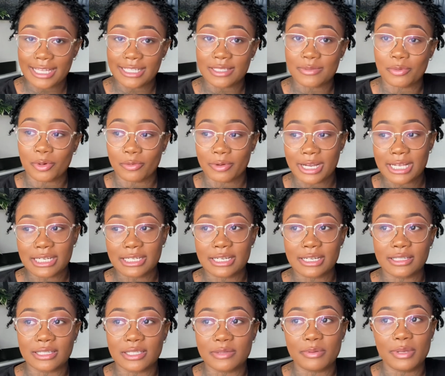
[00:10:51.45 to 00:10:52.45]

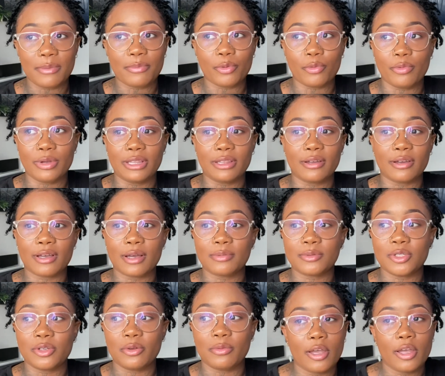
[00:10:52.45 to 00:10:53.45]
inspirations, people we look up
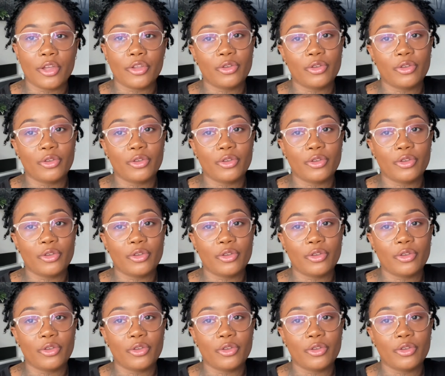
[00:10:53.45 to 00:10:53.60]
to.